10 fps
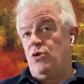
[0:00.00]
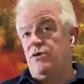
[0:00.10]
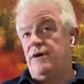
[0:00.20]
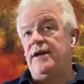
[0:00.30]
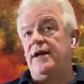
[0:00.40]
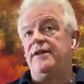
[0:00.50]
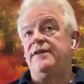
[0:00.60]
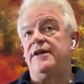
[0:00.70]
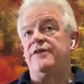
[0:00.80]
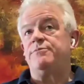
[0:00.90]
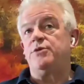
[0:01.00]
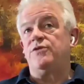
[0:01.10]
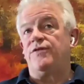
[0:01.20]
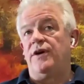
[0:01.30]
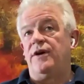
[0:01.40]
credit, I think they've moved
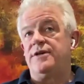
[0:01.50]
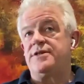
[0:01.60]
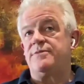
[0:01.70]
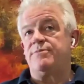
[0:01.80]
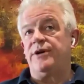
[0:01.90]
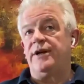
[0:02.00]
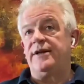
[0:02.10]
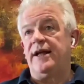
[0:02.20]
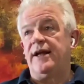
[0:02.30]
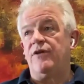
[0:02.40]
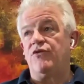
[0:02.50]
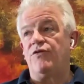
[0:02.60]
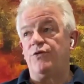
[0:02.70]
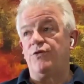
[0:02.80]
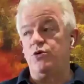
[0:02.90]
fast to bring down
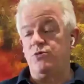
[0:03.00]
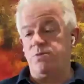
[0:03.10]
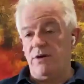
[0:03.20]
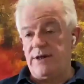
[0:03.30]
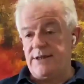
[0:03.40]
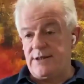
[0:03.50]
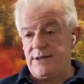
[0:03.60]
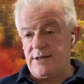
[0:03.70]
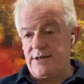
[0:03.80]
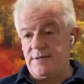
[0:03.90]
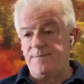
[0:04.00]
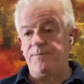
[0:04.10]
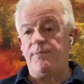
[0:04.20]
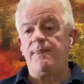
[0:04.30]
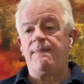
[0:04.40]
food prices,
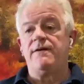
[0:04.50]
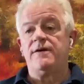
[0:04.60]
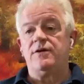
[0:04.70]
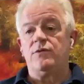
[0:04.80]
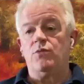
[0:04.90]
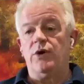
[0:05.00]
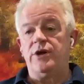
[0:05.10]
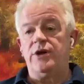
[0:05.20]
which